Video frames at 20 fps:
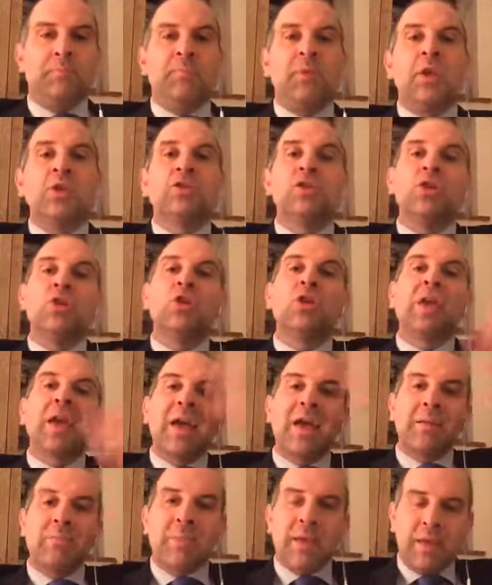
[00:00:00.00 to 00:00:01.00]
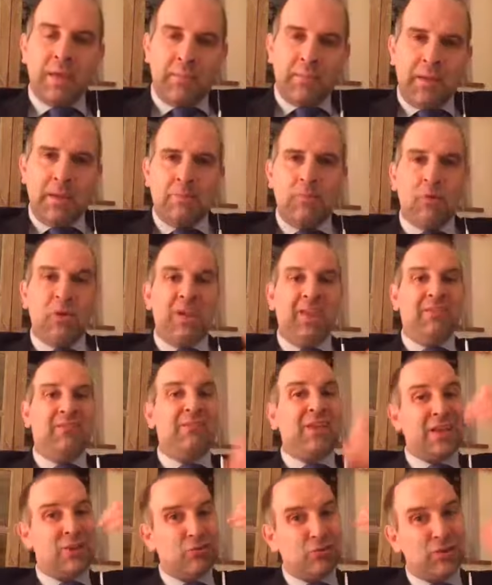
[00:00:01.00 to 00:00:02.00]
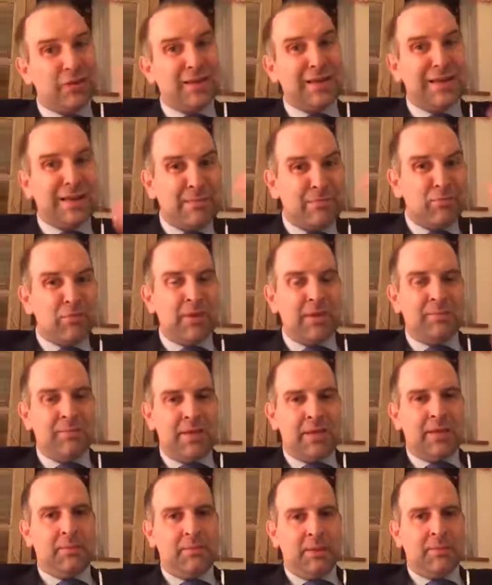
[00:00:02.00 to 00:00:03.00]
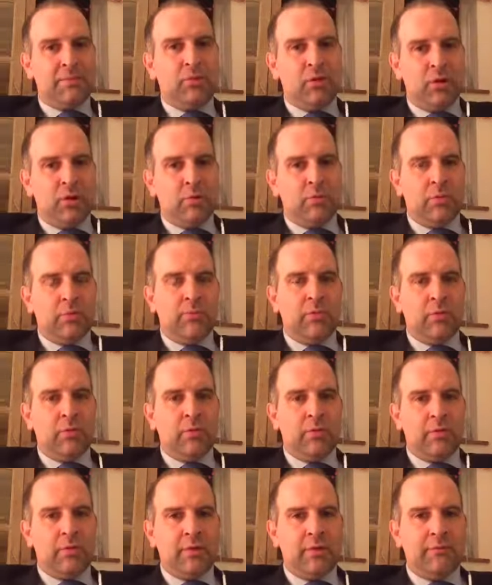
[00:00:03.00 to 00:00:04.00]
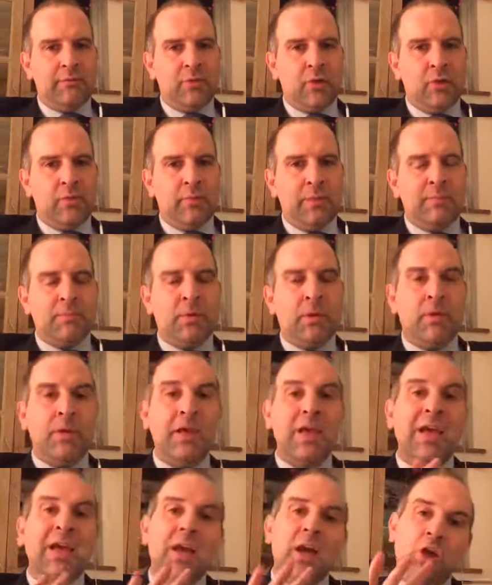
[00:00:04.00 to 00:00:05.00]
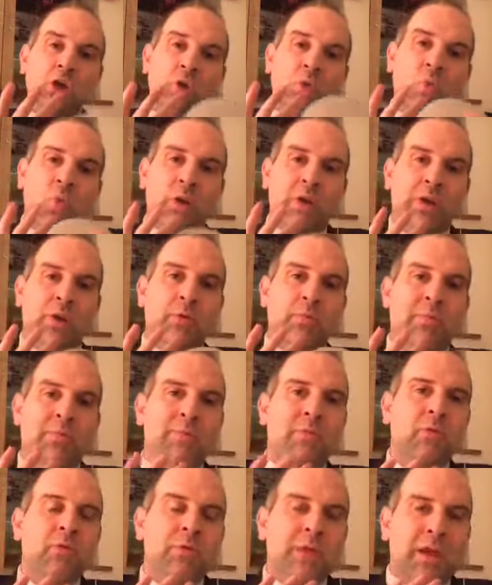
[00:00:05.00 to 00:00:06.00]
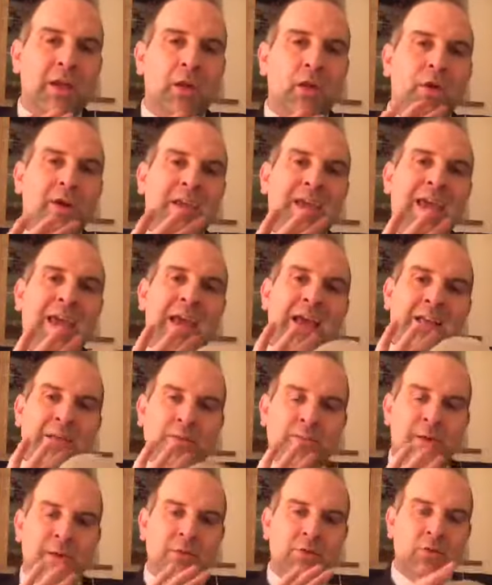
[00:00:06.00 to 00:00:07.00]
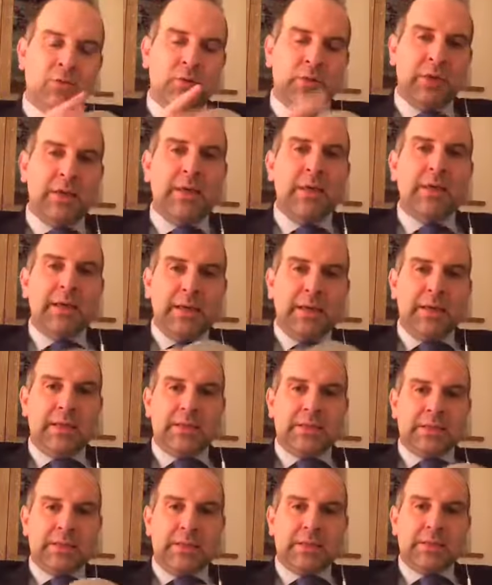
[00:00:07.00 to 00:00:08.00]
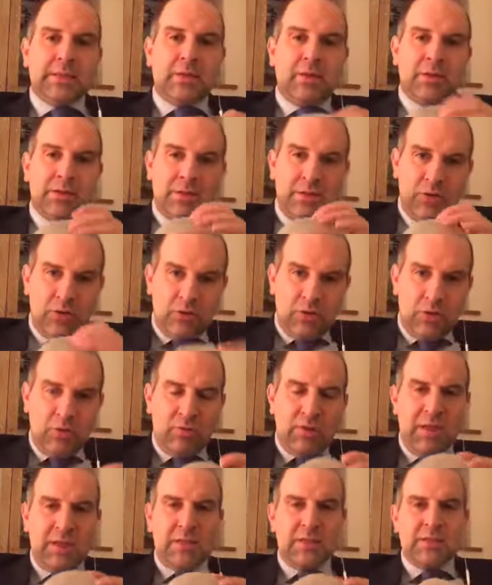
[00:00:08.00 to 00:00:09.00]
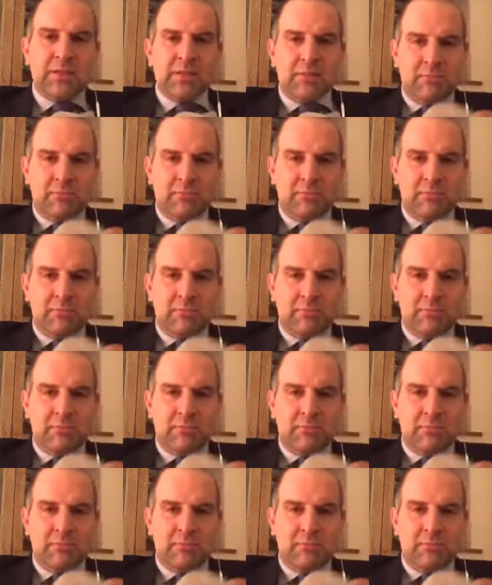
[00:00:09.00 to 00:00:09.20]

So you can make a big pocket. In fact, you deliberately make a big pocket with a polyurethane foam implant, and you want it. You take a lot of care to make sure it sits nicely, and you don't get these